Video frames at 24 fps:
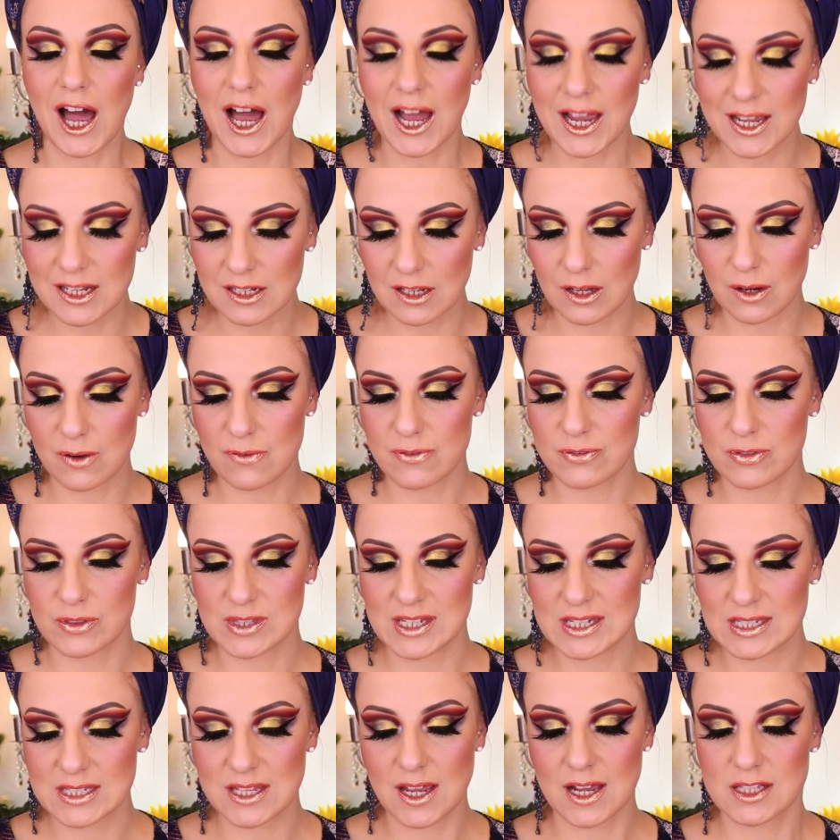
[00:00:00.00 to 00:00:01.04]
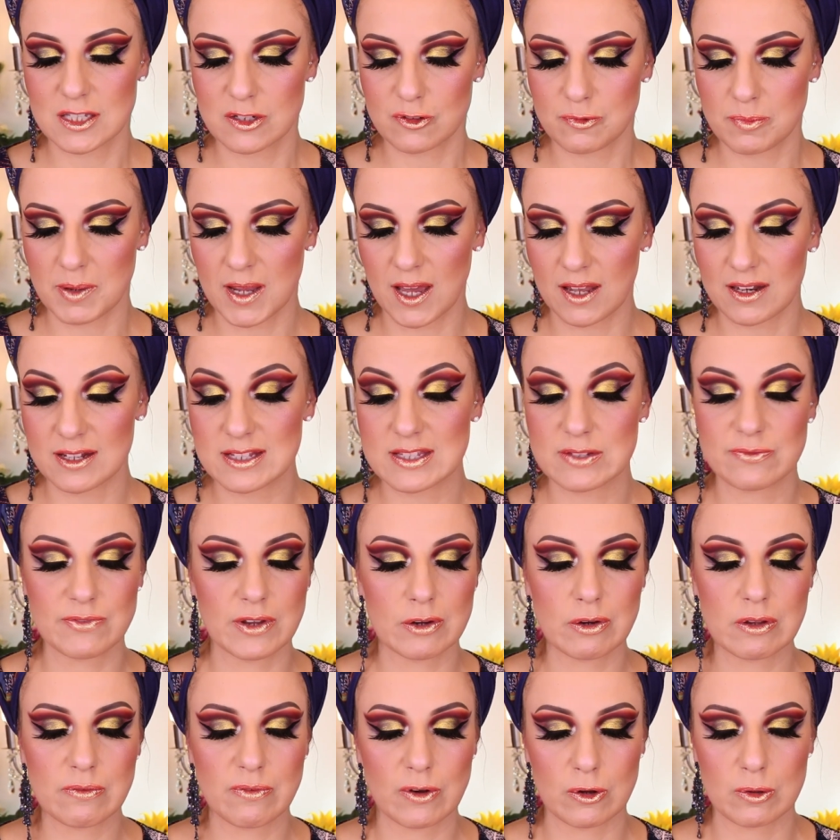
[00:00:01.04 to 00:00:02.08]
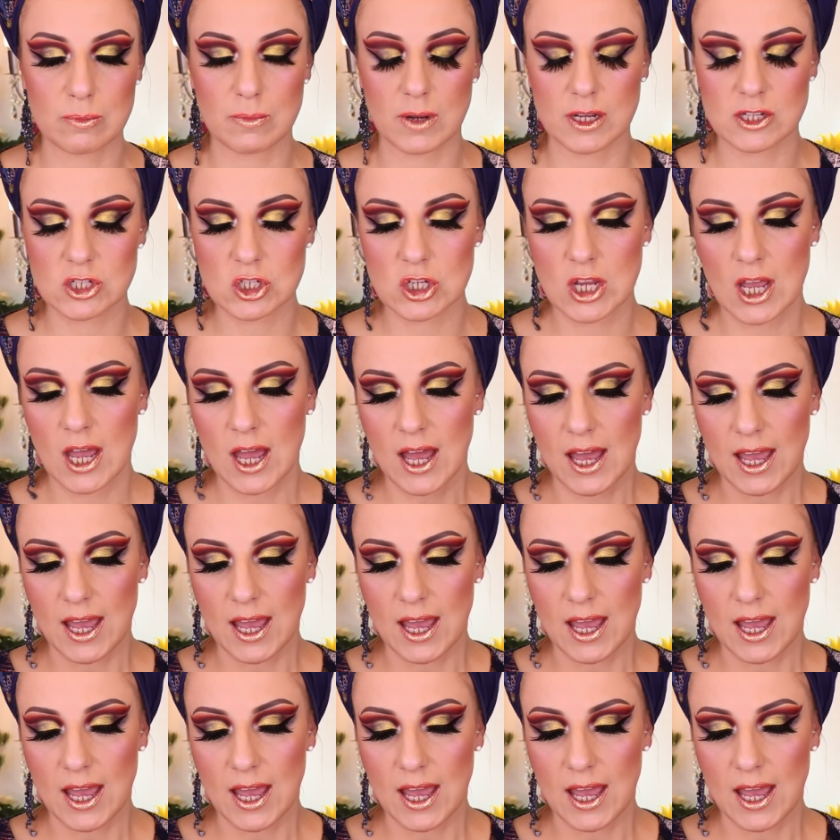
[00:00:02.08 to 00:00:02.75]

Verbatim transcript: I love these kinds of palettes very, very much,